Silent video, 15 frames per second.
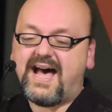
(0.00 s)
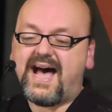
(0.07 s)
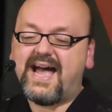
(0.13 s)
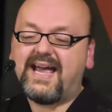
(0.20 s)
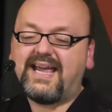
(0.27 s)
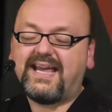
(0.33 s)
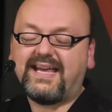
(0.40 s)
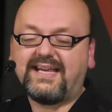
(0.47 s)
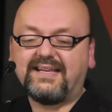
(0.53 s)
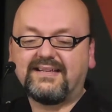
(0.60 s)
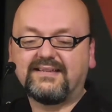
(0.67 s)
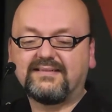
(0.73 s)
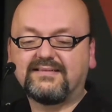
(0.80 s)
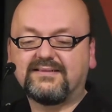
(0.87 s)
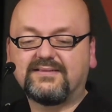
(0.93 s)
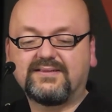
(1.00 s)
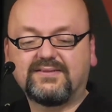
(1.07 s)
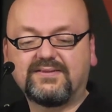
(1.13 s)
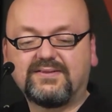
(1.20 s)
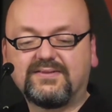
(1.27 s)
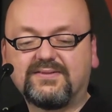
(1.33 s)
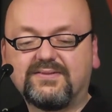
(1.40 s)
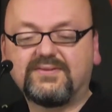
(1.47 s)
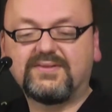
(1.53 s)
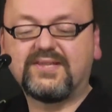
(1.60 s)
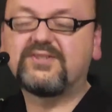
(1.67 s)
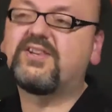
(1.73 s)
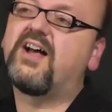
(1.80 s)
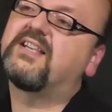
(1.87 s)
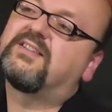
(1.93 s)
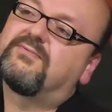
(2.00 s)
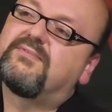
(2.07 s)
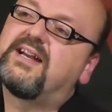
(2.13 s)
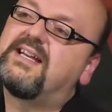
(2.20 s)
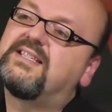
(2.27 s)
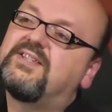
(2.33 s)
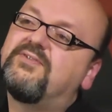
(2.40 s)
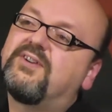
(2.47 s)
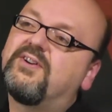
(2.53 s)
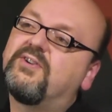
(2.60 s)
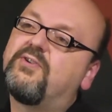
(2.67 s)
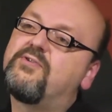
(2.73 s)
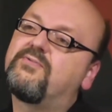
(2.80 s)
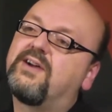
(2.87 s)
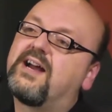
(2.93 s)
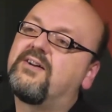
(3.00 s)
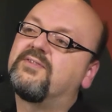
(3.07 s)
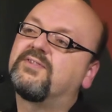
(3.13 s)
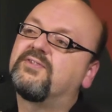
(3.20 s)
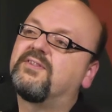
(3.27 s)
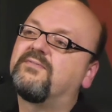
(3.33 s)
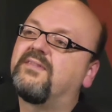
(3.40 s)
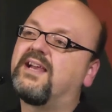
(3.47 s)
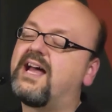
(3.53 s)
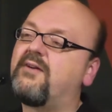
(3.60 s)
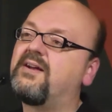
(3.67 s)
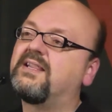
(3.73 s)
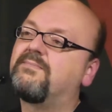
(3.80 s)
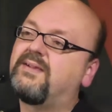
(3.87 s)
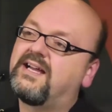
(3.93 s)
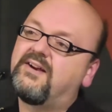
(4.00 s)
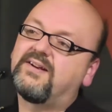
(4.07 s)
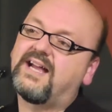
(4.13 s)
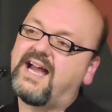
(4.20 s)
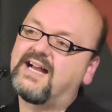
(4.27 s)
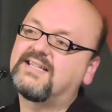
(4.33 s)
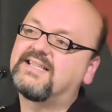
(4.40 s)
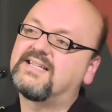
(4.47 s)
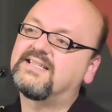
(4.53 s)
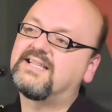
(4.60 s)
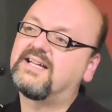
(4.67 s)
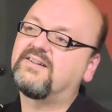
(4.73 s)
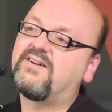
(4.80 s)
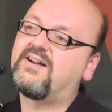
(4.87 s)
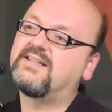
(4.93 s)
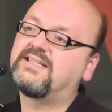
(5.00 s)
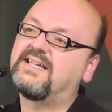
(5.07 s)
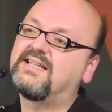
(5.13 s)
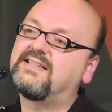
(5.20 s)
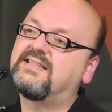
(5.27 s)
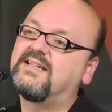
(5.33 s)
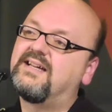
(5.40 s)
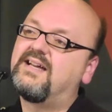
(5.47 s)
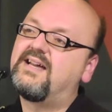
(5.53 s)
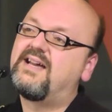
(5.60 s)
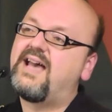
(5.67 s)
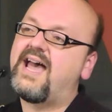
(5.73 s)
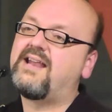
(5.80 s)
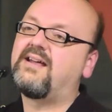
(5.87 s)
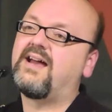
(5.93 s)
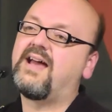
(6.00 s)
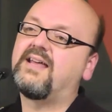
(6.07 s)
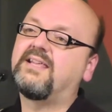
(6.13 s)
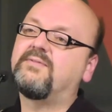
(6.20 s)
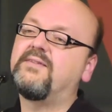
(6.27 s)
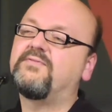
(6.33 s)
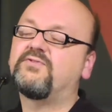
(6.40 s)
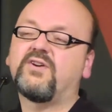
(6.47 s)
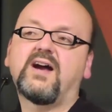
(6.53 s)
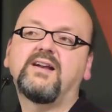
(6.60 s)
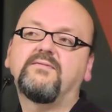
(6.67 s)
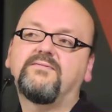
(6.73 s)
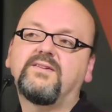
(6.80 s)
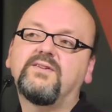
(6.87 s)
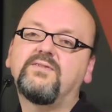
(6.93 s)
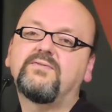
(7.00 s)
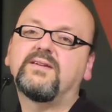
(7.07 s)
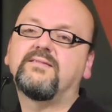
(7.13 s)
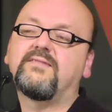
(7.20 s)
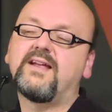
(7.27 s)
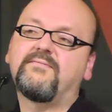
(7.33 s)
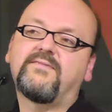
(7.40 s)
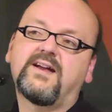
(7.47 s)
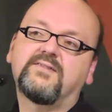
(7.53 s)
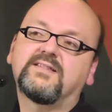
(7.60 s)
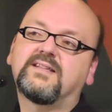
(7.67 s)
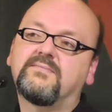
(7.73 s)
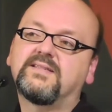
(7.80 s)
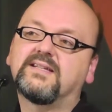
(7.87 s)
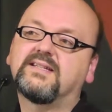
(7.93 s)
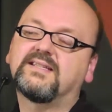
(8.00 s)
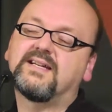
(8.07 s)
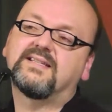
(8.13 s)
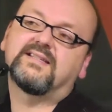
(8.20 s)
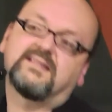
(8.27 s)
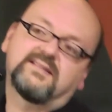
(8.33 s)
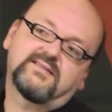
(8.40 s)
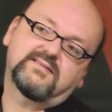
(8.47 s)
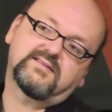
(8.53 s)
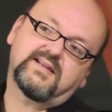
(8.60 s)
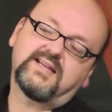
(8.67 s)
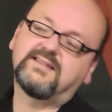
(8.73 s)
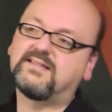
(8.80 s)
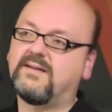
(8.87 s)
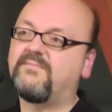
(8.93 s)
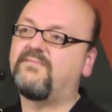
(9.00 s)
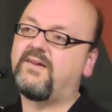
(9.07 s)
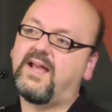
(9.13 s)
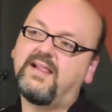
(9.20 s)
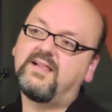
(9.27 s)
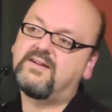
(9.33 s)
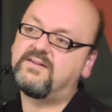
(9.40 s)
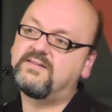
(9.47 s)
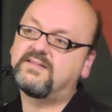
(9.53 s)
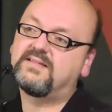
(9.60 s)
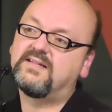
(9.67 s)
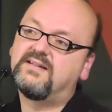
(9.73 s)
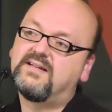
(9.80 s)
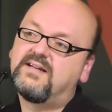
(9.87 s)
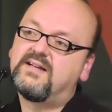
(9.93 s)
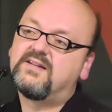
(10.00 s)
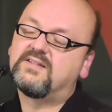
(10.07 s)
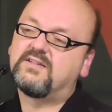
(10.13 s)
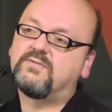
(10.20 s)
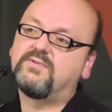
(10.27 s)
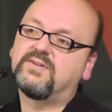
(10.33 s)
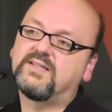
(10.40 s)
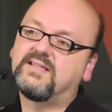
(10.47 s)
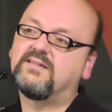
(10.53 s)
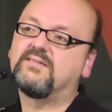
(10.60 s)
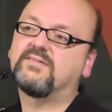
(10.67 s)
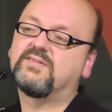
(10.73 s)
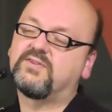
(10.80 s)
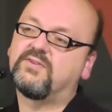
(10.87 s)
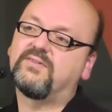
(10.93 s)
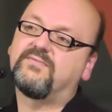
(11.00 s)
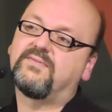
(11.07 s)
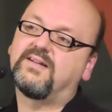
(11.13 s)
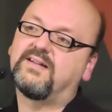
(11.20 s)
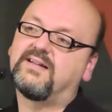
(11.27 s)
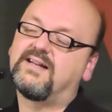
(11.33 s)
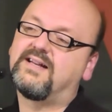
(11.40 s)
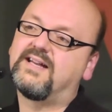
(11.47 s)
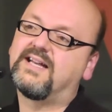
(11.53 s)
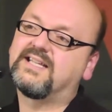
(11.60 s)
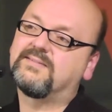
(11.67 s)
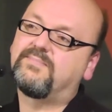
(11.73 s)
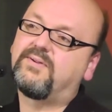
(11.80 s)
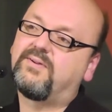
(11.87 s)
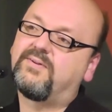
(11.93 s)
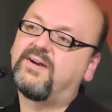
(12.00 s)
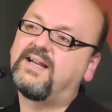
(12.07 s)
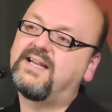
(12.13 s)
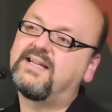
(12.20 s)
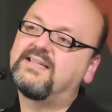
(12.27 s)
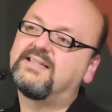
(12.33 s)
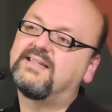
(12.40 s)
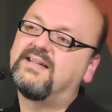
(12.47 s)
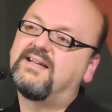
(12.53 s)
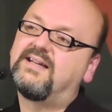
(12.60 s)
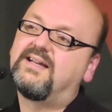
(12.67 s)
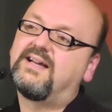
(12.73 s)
I there's lots of ways you can go around sort of allowing the player to access that content, and I, I think we've tried a few and, and, found some success and some failures. So we're still sort of uh, exploring it.